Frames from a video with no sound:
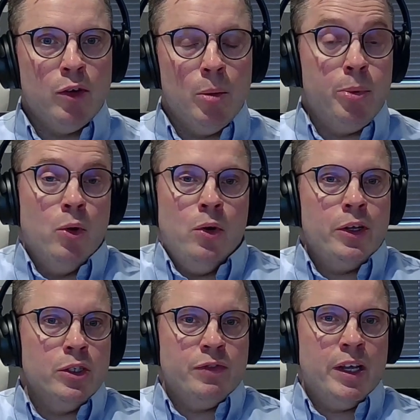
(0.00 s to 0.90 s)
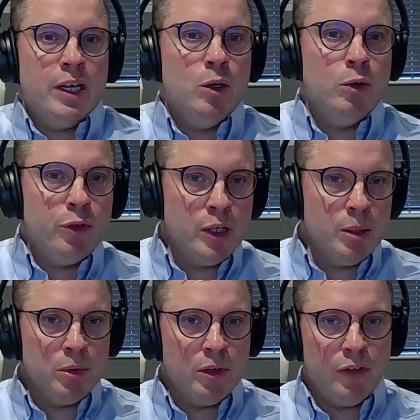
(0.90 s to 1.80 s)
bought a used vehicle for a
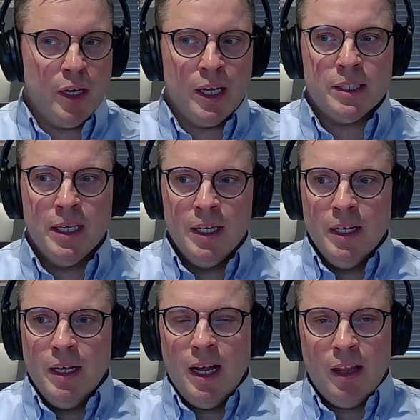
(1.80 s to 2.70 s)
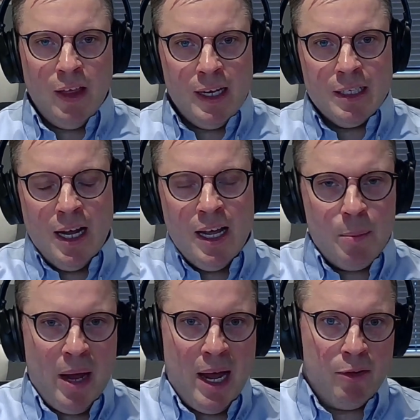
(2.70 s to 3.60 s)
number of years. And things like
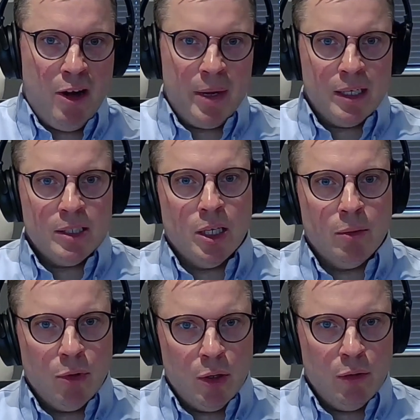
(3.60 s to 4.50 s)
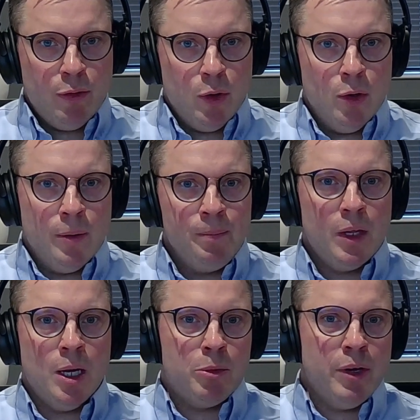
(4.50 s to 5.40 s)
panoramic sunroof or
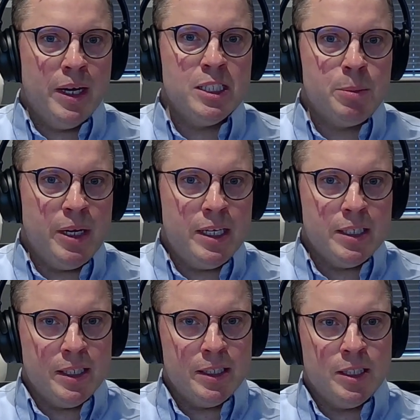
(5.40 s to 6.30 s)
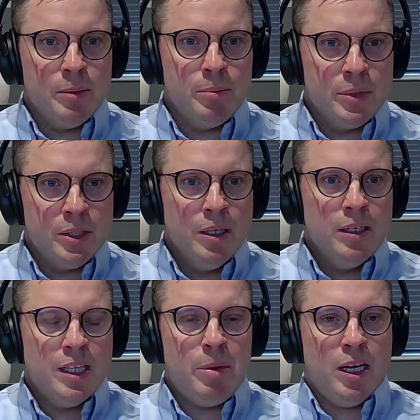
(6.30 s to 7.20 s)
upgraded speaker systems,
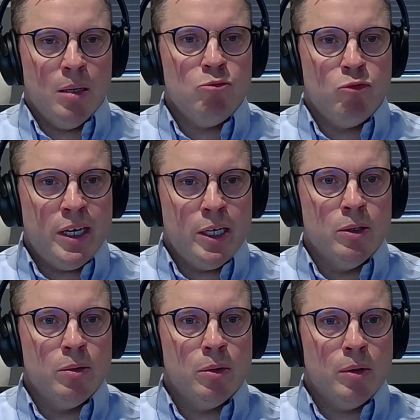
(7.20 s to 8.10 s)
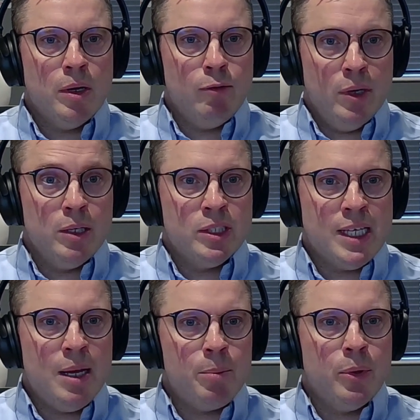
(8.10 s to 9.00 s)
they become real
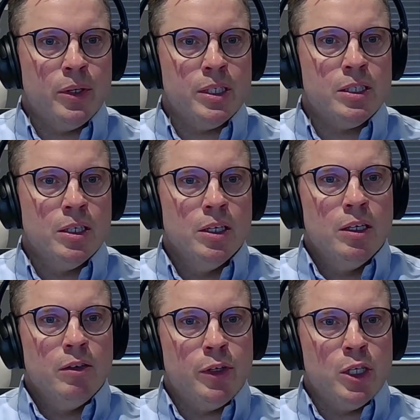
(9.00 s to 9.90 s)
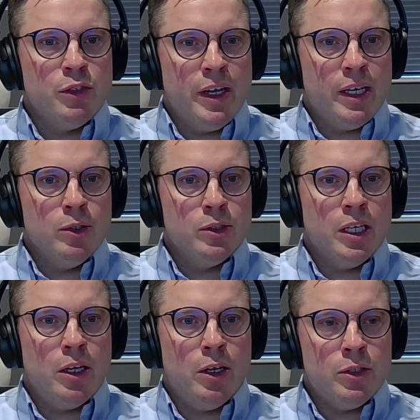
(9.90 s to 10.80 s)
selling points for those vehicles in
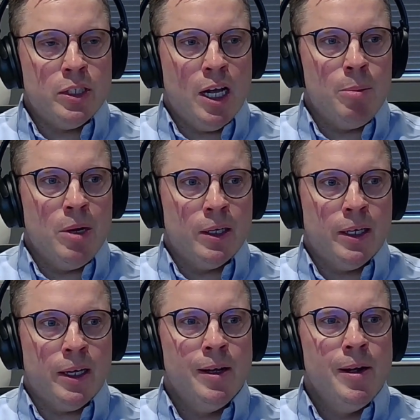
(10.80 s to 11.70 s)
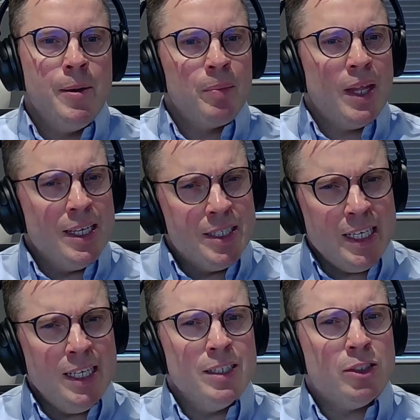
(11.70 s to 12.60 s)
the used car market. And
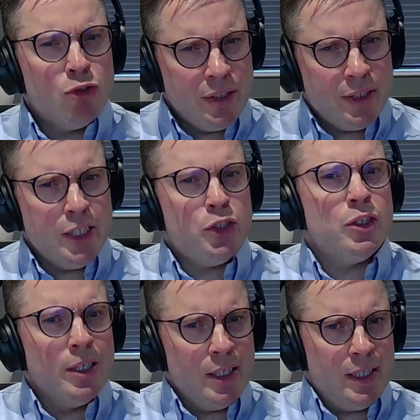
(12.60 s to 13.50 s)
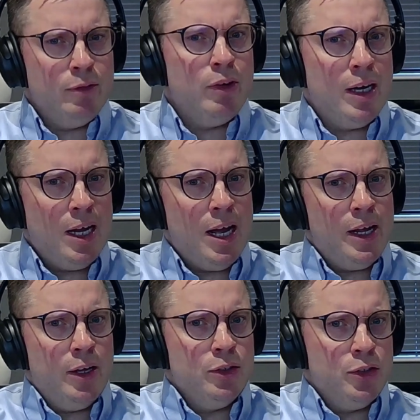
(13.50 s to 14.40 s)
dealers traditionally
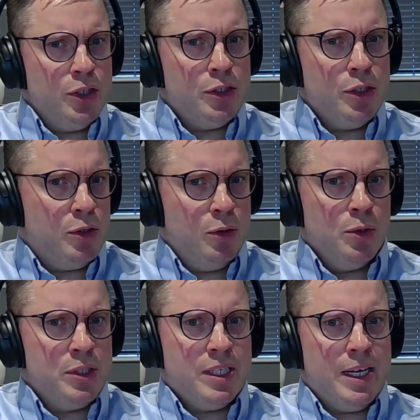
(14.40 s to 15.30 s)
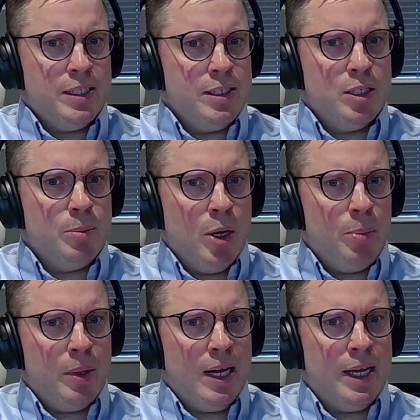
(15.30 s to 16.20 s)
rely on just the source data to
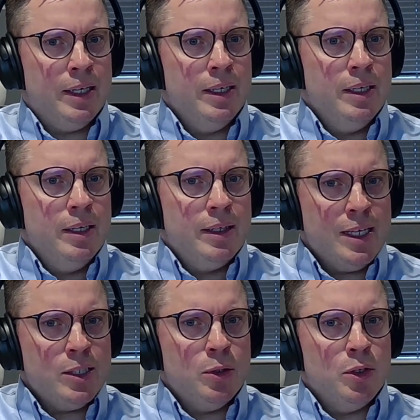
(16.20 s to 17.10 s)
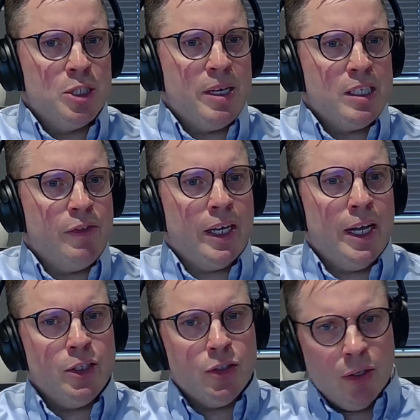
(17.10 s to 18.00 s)
populate that sort of
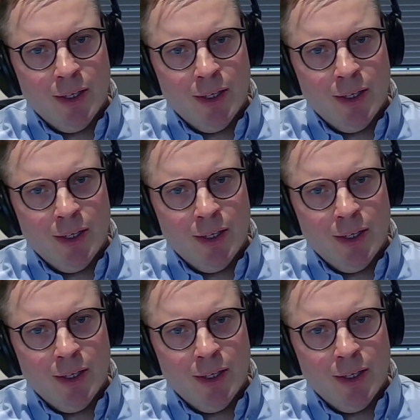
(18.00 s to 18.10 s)
specification.